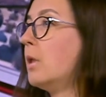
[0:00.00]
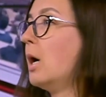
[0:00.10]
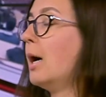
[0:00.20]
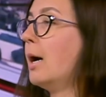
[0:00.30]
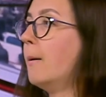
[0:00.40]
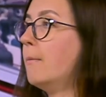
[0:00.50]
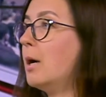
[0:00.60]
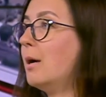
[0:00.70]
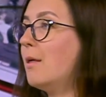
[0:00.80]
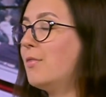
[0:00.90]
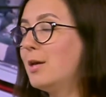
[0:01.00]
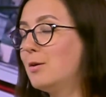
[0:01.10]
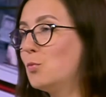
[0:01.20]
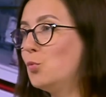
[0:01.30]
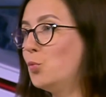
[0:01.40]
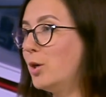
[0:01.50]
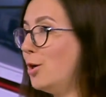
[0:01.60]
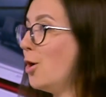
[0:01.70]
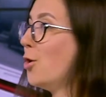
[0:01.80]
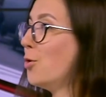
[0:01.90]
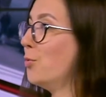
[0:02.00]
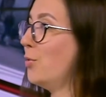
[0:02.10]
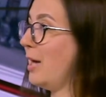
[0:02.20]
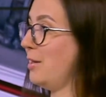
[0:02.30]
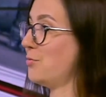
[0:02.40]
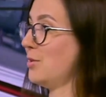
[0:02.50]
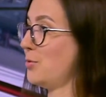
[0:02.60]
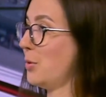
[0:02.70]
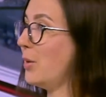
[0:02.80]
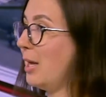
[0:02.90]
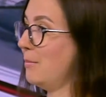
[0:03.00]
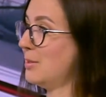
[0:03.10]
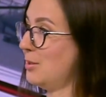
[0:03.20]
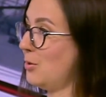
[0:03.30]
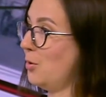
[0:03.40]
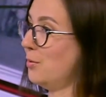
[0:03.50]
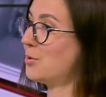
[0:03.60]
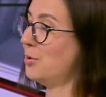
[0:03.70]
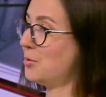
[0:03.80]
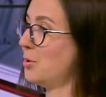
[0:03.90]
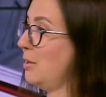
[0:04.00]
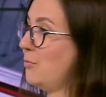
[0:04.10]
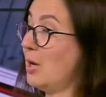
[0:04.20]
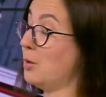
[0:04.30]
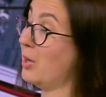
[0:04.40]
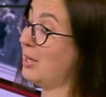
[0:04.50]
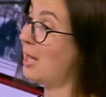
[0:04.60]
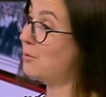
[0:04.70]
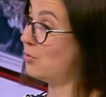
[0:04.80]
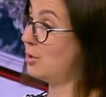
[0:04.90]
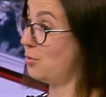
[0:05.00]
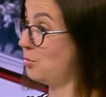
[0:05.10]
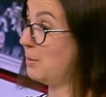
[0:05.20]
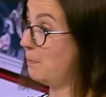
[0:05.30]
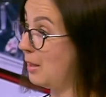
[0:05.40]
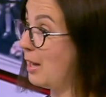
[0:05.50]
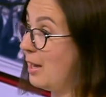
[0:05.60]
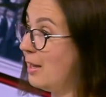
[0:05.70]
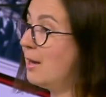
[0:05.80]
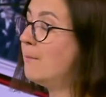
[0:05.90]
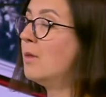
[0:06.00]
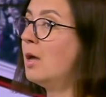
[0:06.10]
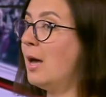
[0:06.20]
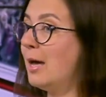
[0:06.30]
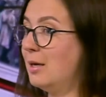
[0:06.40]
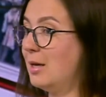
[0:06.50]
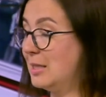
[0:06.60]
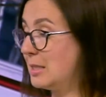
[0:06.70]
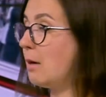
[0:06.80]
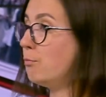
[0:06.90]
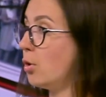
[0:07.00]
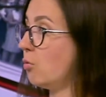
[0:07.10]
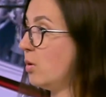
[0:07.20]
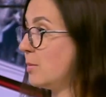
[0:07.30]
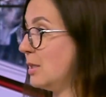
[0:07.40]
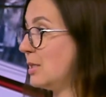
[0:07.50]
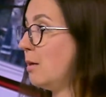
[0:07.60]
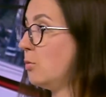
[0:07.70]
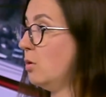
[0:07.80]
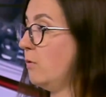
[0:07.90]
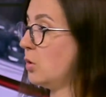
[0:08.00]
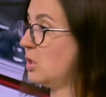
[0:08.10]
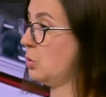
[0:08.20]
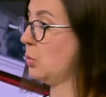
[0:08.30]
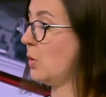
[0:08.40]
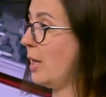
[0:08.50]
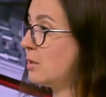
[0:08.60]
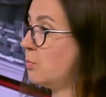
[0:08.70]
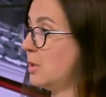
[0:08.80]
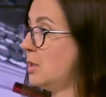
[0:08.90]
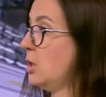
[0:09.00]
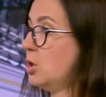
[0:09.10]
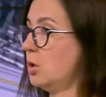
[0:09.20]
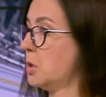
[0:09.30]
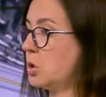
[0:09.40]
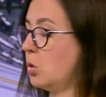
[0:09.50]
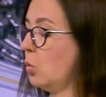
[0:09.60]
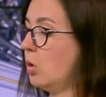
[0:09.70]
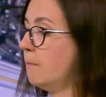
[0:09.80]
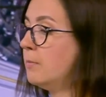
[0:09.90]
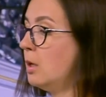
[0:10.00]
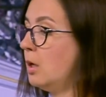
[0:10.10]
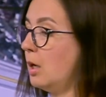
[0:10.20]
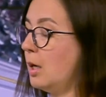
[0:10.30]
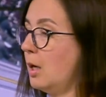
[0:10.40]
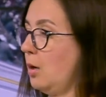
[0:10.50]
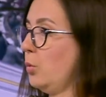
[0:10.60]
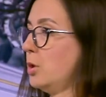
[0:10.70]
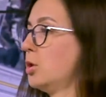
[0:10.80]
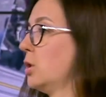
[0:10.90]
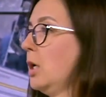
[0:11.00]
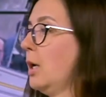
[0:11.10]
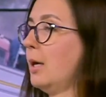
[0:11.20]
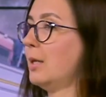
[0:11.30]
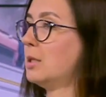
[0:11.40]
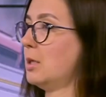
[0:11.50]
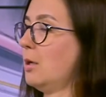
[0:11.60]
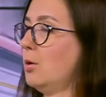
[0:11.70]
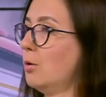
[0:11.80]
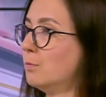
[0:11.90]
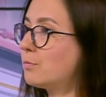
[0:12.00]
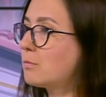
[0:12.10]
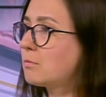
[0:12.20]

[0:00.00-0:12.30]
There were no entrance requirements at all. So if you had 100, you could apply. And in some programs, in some universities which were less prestigious or which had, I don't know,